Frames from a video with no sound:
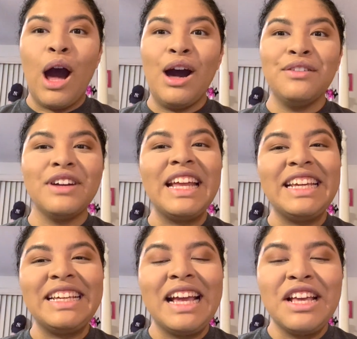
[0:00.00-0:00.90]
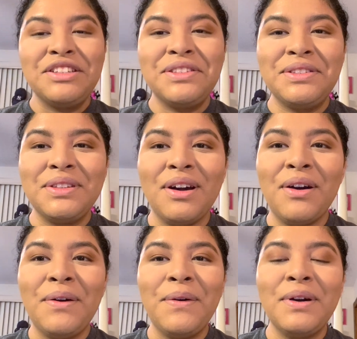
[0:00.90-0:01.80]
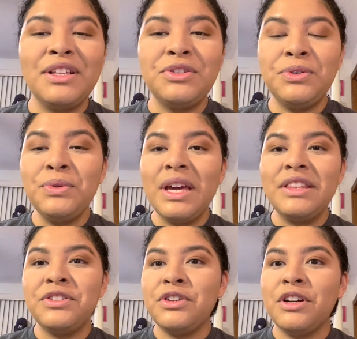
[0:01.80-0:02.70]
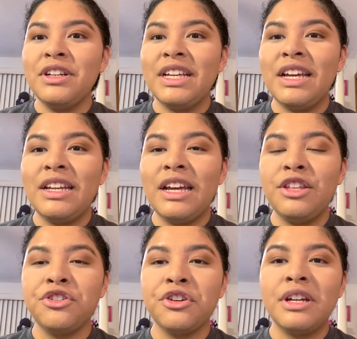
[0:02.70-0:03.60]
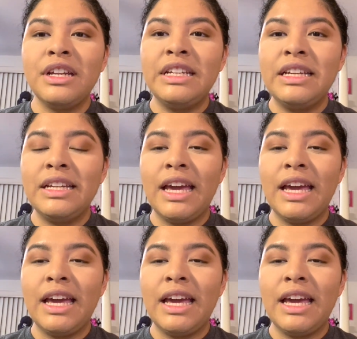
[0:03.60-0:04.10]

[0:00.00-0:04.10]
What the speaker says: Alrighty, so to get started, you're gonna need